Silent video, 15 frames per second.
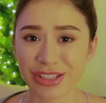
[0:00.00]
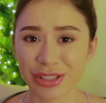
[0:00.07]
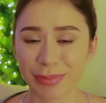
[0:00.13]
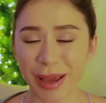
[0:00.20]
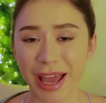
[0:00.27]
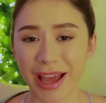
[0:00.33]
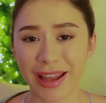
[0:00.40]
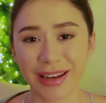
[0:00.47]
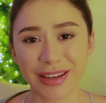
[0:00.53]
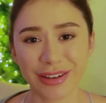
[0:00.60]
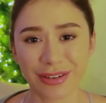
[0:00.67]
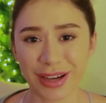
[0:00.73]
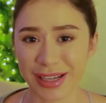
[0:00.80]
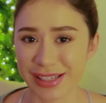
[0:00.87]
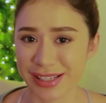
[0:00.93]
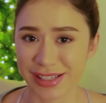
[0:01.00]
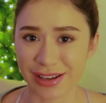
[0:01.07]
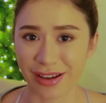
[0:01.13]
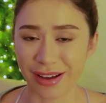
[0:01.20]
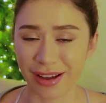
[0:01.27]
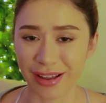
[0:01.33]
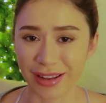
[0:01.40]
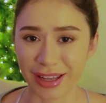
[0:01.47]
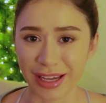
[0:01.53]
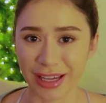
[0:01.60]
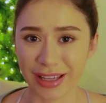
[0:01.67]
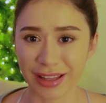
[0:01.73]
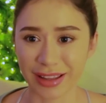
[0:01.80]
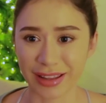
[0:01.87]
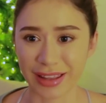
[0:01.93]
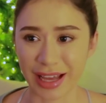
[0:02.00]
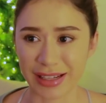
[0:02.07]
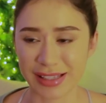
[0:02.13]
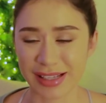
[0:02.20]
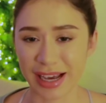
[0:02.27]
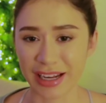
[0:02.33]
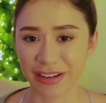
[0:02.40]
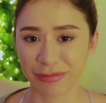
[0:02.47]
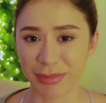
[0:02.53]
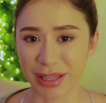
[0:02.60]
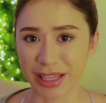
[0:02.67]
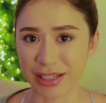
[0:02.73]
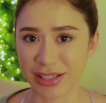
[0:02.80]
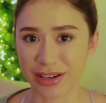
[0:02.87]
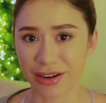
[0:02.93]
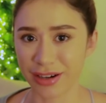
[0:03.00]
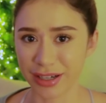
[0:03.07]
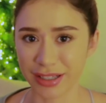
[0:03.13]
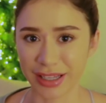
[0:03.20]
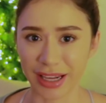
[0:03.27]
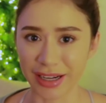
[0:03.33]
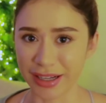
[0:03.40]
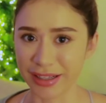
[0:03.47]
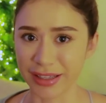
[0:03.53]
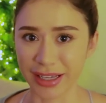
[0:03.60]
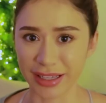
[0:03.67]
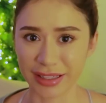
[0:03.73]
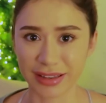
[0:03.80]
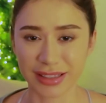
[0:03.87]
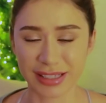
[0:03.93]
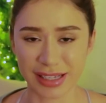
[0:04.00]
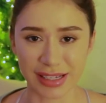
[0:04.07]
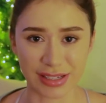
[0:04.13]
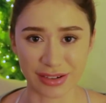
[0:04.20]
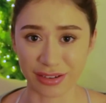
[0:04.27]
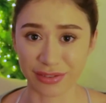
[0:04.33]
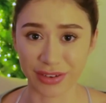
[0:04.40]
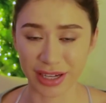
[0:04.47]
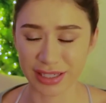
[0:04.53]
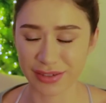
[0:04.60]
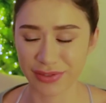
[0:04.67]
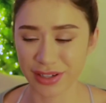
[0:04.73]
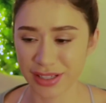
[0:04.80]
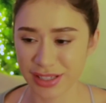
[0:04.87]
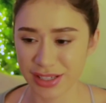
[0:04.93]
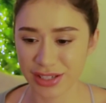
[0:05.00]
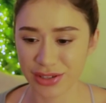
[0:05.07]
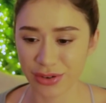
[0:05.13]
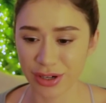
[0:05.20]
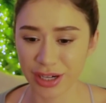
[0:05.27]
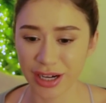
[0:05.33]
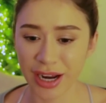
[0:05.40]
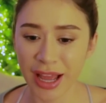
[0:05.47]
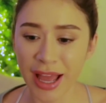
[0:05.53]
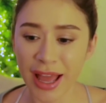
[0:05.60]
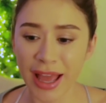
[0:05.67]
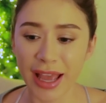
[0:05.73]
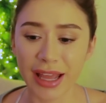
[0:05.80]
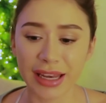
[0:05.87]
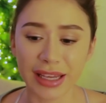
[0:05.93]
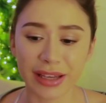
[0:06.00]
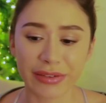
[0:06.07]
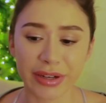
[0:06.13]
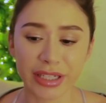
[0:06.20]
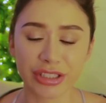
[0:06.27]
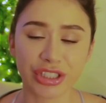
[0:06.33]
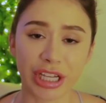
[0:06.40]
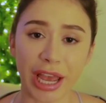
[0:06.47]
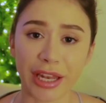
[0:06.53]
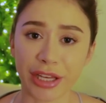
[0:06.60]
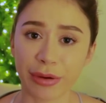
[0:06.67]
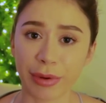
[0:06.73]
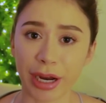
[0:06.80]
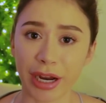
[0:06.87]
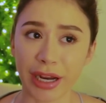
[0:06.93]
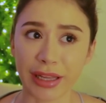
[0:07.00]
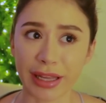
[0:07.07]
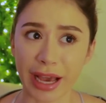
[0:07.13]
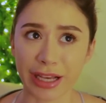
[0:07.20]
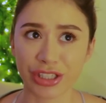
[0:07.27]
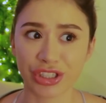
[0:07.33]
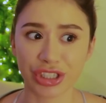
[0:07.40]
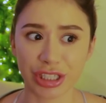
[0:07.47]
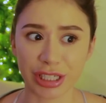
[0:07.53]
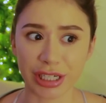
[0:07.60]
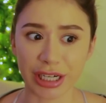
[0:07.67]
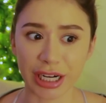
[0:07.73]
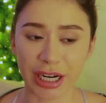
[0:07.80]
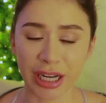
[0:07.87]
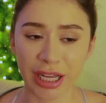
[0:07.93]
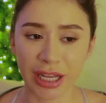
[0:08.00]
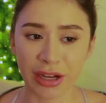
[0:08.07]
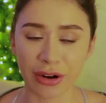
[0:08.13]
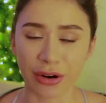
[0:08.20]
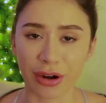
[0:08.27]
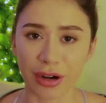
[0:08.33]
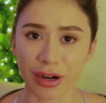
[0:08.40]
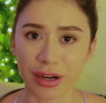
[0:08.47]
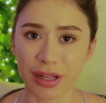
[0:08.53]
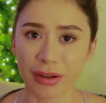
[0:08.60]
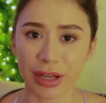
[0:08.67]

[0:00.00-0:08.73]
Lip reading: in Japan, you guys saw like that side of me that started getting like seasonal affectiveness disorder. And even in January last year, or